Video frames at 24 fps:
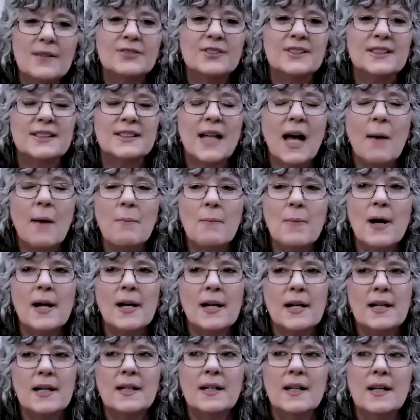if
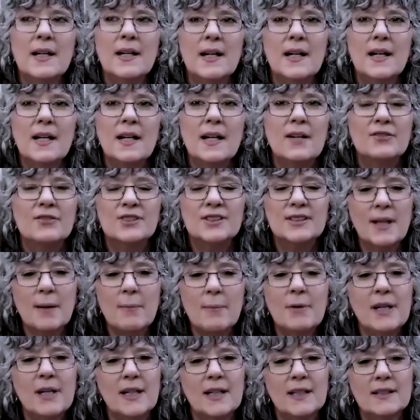
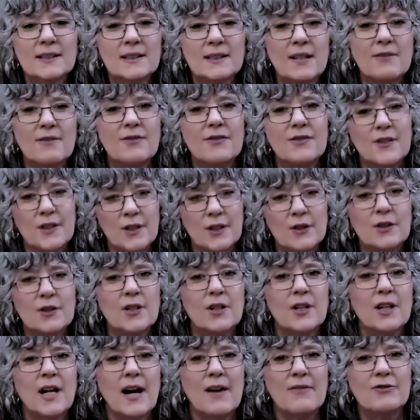somebody doesn't feel
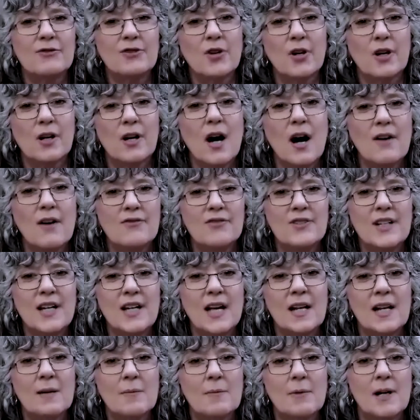good after a coffee
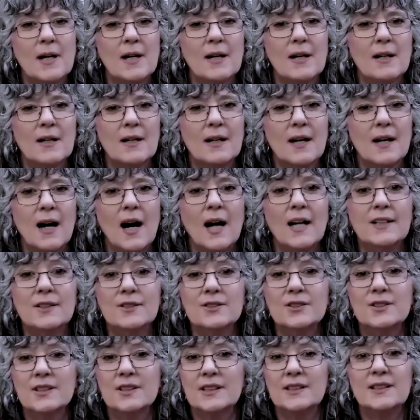enema, I
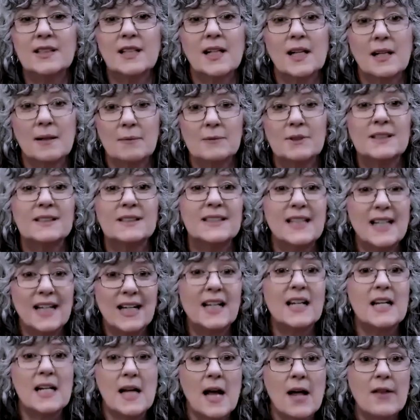usually tell them to
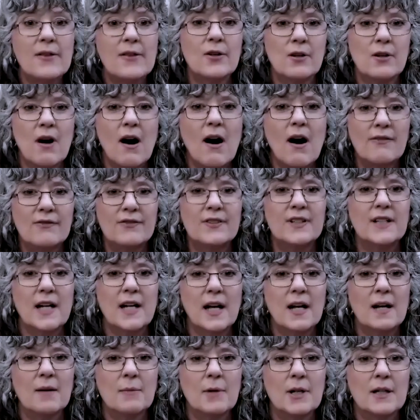take another coffee
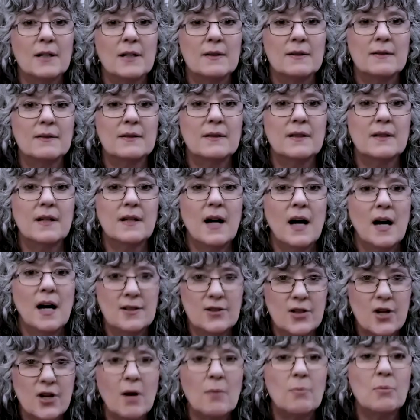enema, a
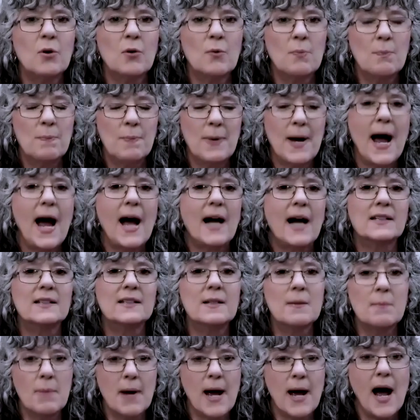double back
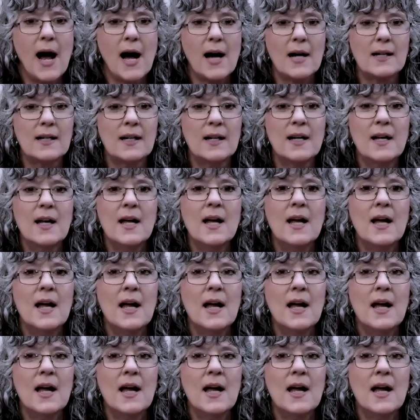to back.